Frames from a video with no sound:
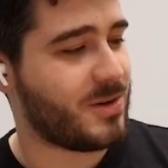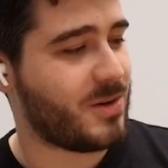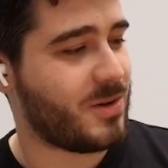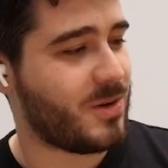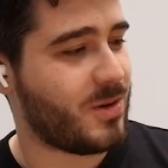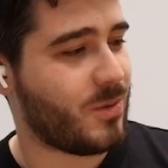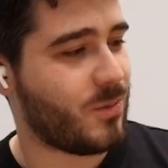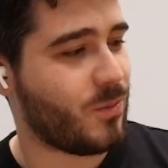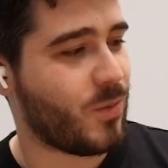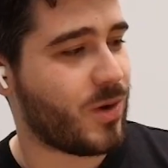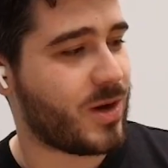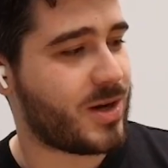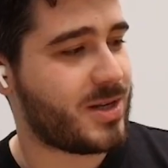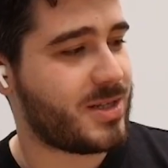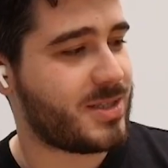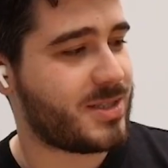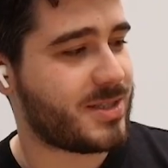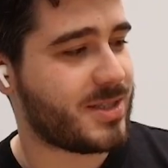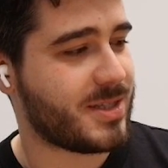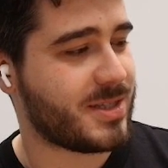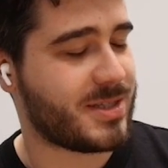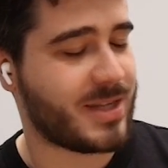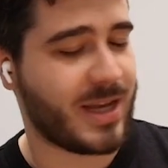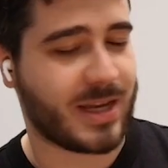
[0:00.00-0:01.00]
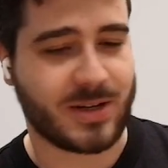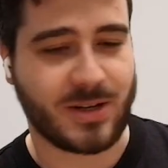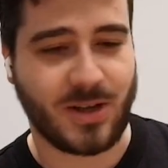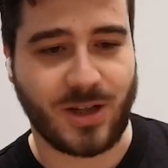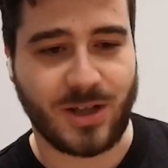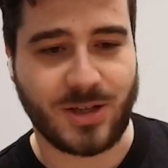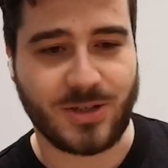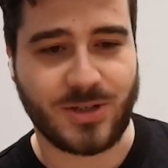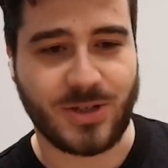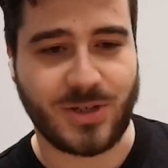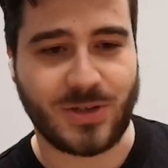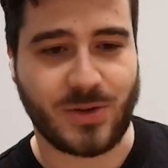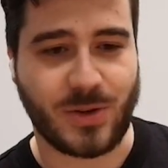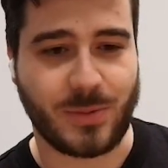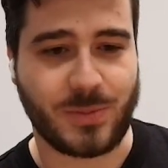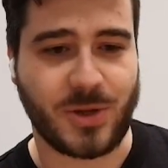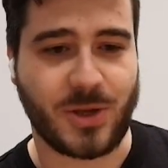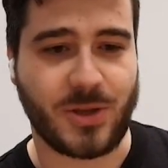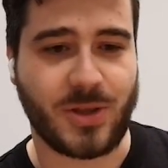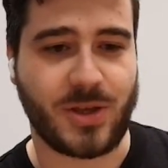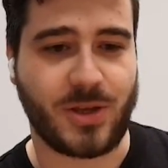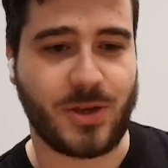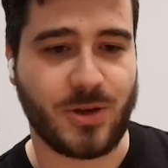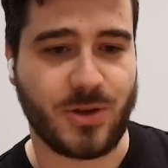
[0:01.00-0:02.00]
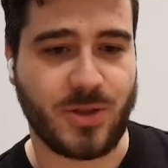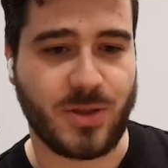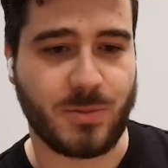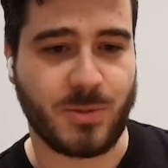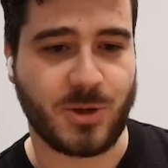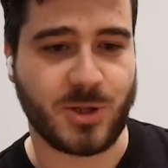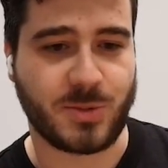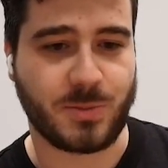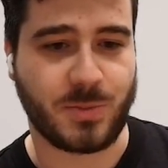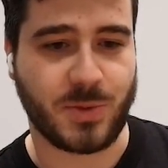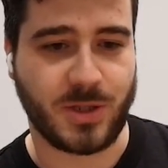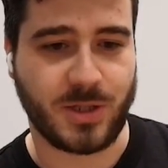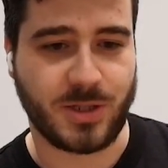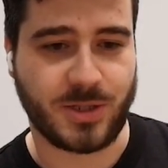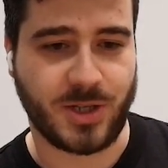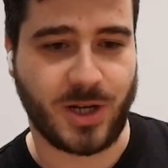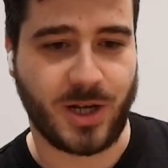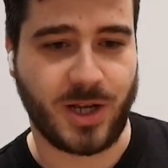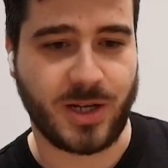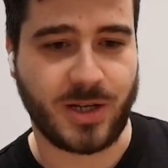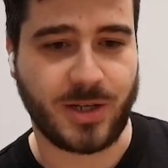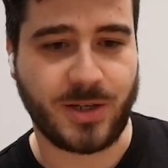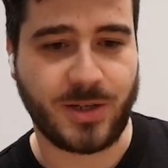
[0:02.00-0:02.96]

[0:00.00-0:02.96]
What is the technology in crypto that you're the most bullish on?